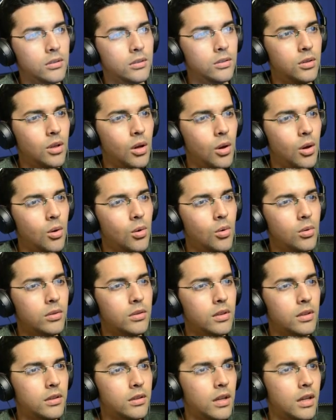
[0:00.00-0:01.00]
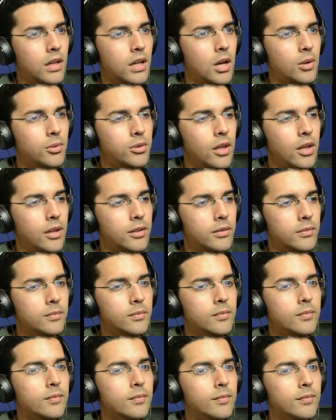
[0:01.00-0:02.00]
No? Then get out then.
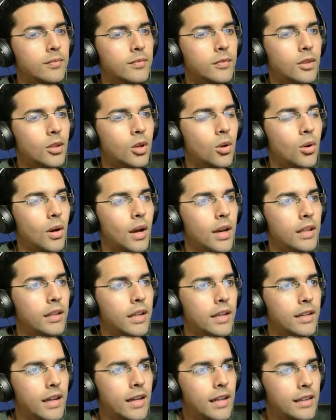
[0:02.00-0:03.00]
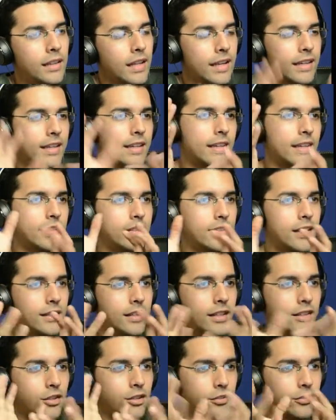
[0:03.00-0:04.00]
Oh, I like it,
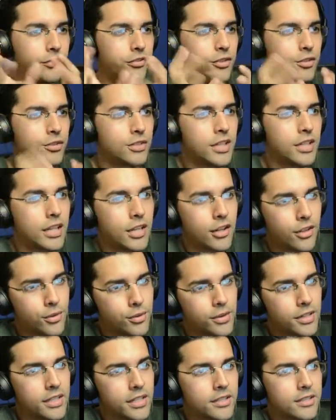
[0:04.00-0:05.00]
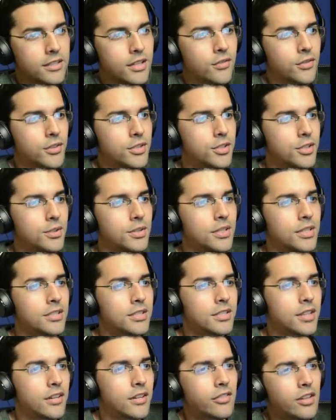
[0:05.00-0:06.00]
that they're fusing kind of 3D stuff with 2D
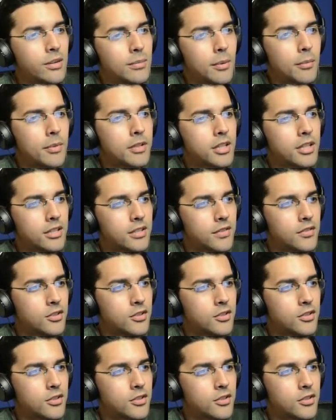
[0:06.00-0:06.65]
stuff. I remember Tales of